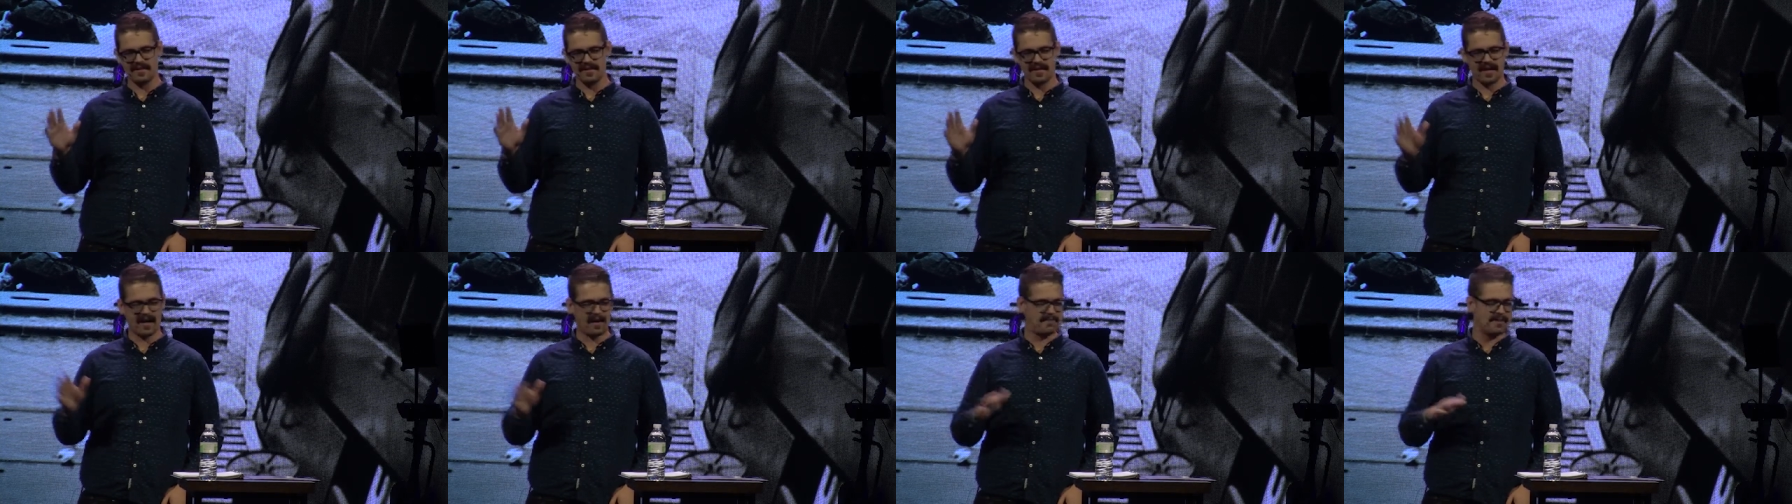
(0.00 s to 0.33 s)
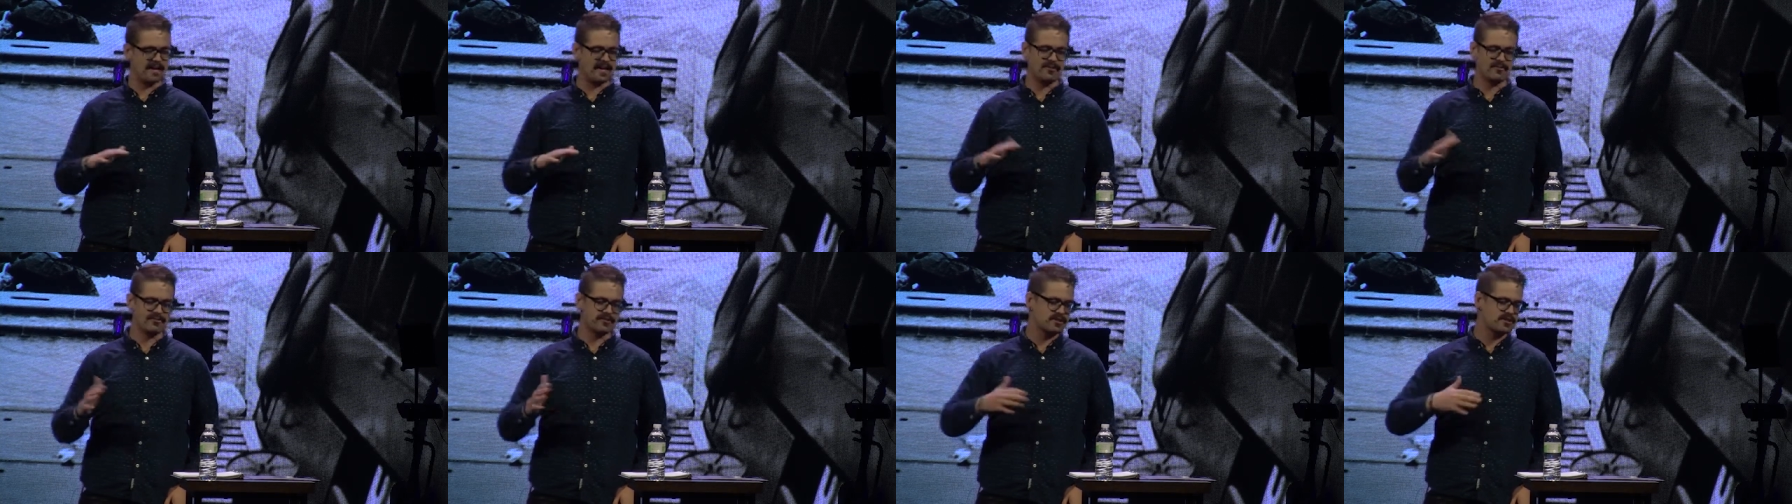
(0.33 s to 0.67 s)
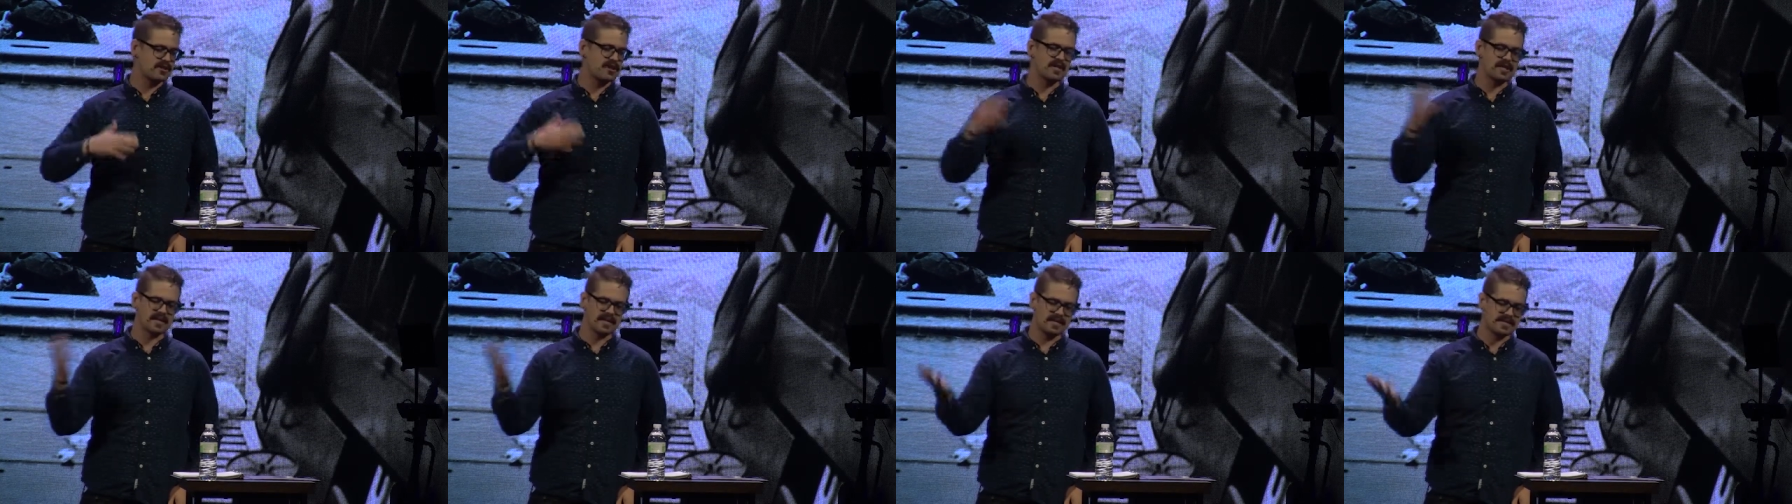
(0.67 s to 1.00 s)
I mean, it was
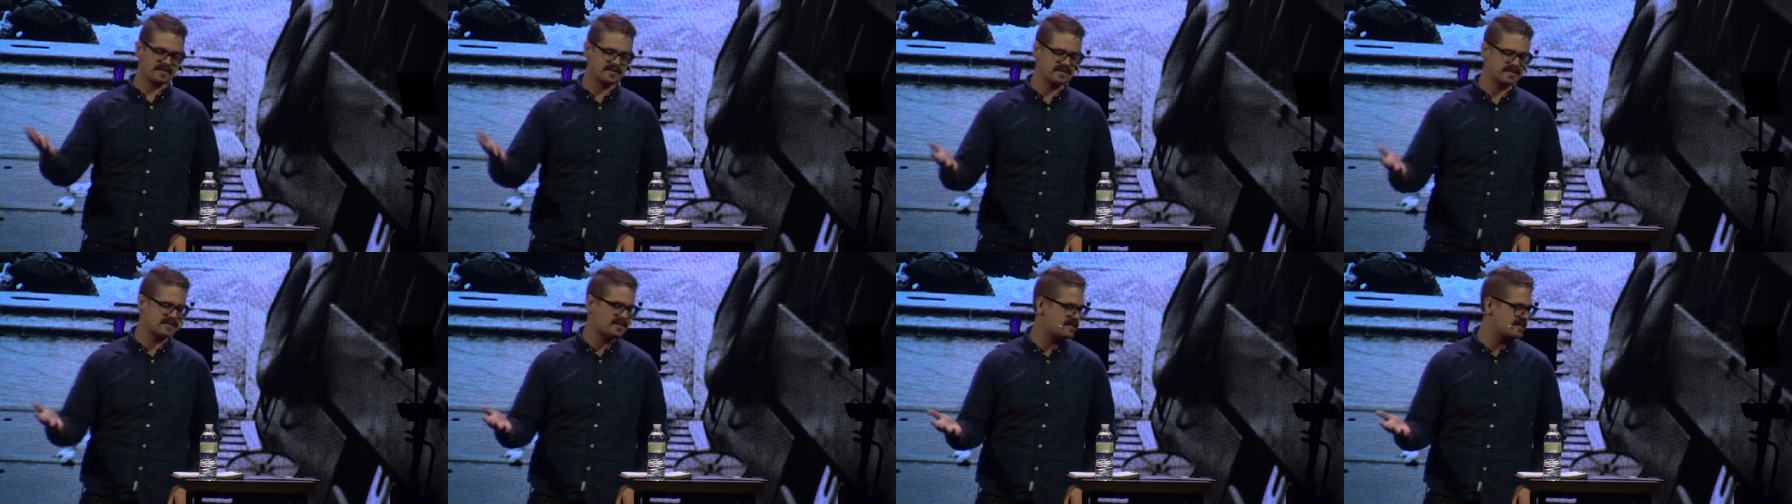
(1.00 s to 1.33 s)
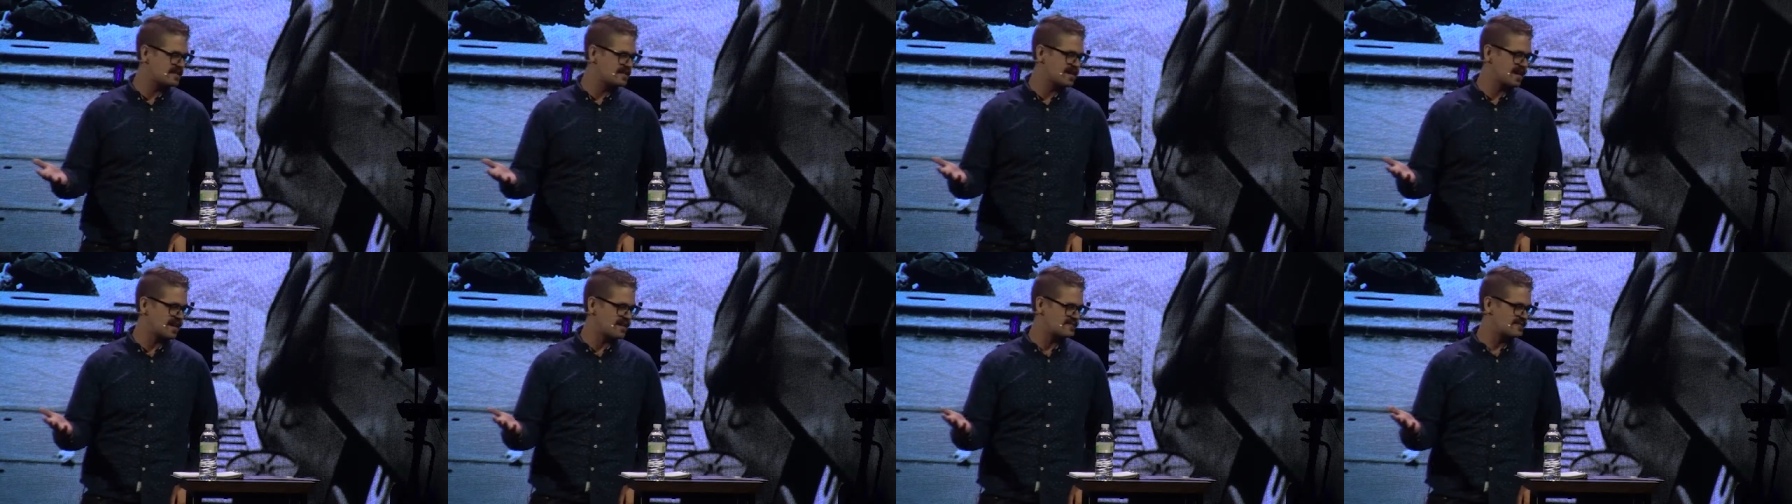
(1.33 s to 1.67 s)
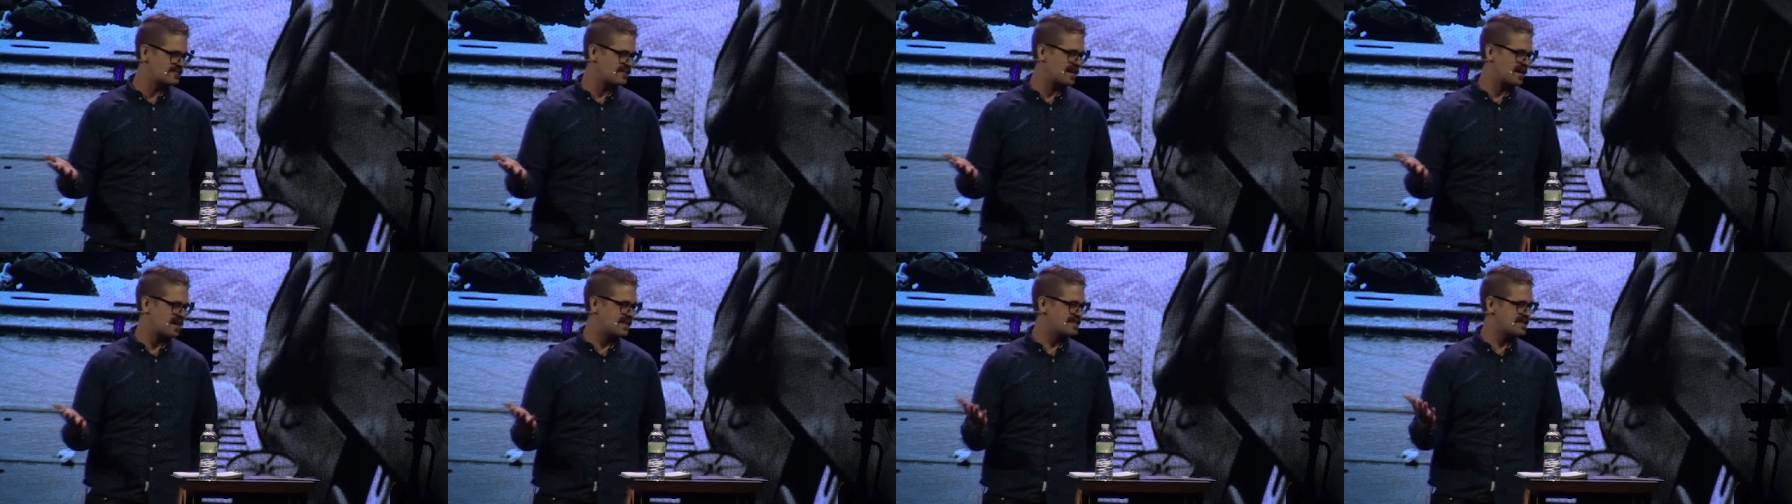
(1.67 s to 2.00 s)
good because it didn't cause a
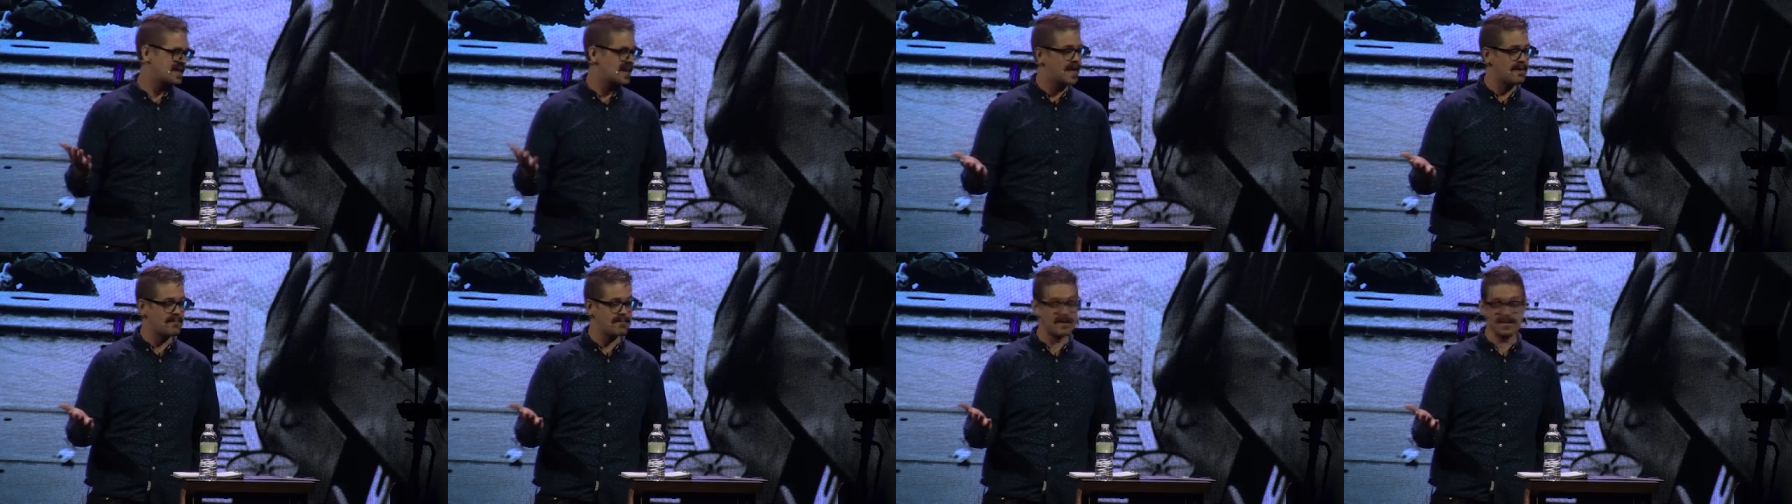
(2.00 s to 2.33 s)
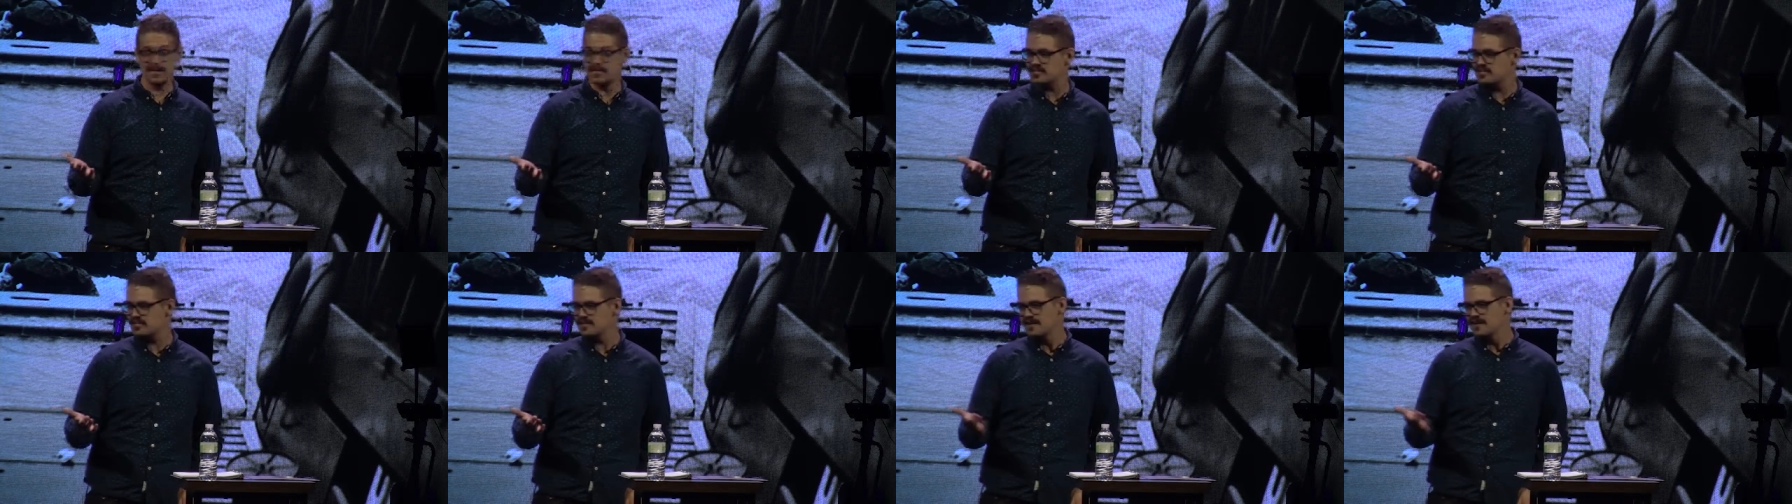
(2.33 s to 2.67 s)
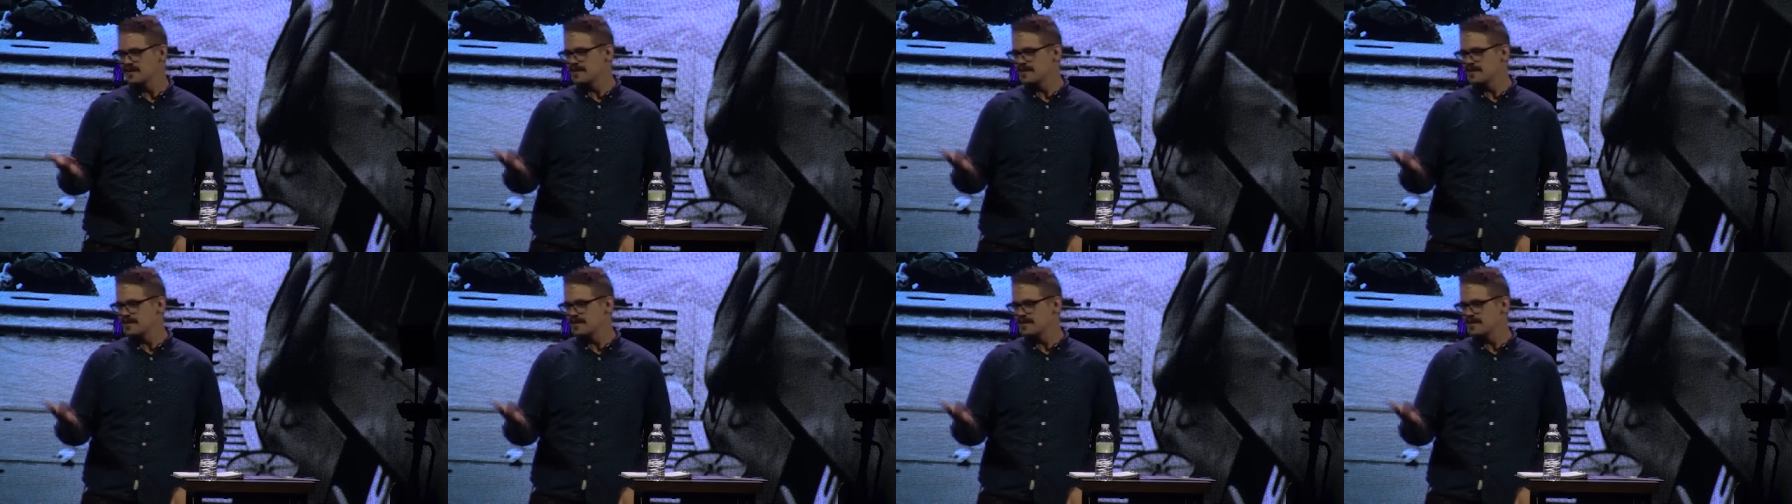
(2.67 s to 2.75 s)
lot of damage,